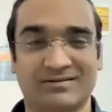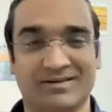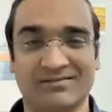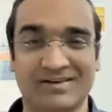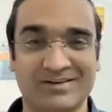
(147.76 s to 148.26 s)

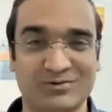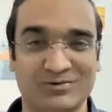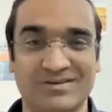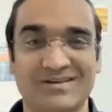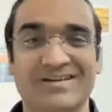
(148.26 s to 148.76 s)
Okay, very
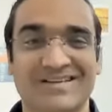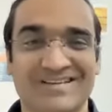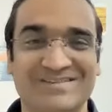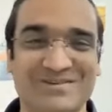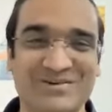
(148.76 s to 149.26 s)
good.
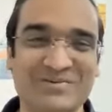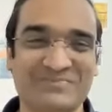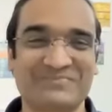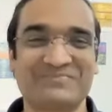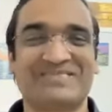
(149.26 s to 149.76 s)

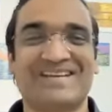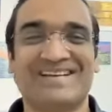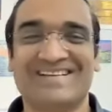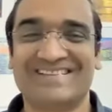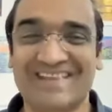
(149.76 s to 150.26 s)
So
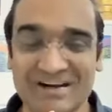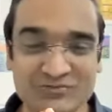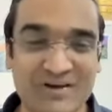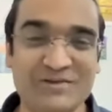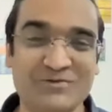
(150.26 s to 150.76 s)

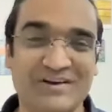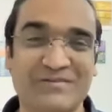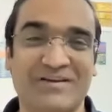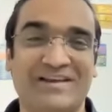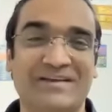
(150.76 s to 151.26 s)
that's why you
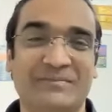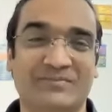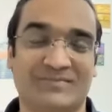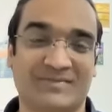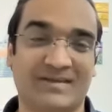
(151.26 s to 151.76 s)
need very
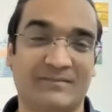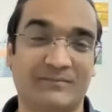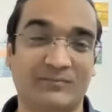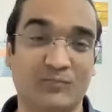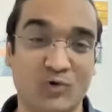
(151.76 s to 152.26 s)

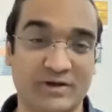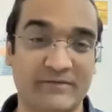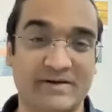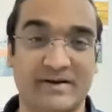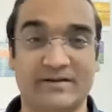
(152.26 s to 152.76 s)

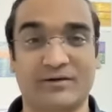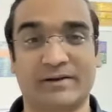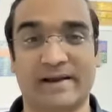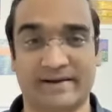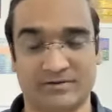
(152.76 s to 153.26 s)

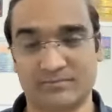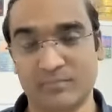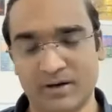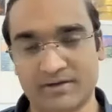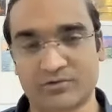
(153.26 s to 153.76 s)
motivated client.
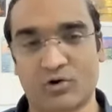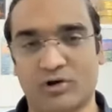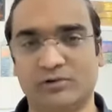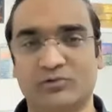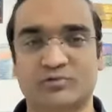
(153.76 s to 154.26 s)
But
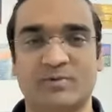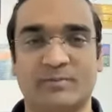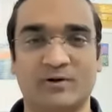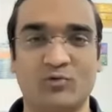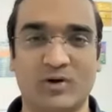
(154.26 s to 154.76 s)
all those
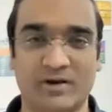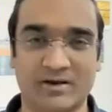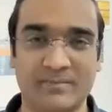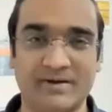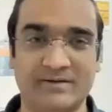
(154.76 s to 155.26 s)
people who are
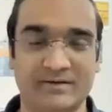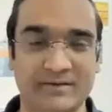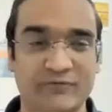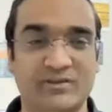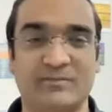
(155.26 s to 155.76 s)
coming
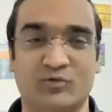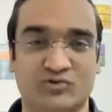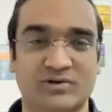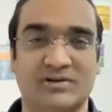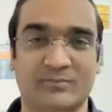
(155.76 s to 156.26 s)
with
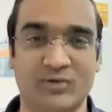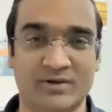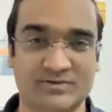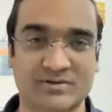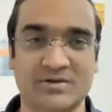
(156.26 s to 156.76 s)
emotional
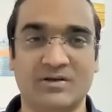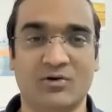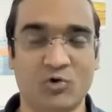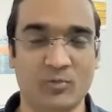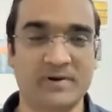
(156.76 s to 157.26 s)
turbulence,
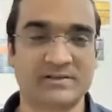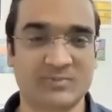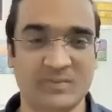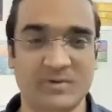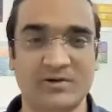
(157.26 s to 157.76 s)
hopeless
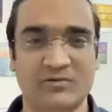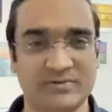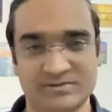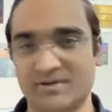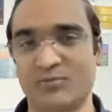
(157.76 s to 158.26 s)
people or
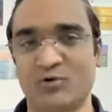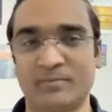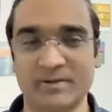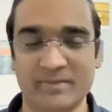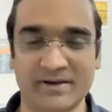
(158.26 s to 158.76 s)
with some
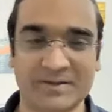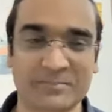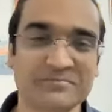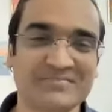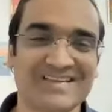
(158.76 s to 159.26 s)
hope
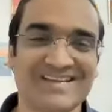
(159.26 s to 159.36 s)
remaining,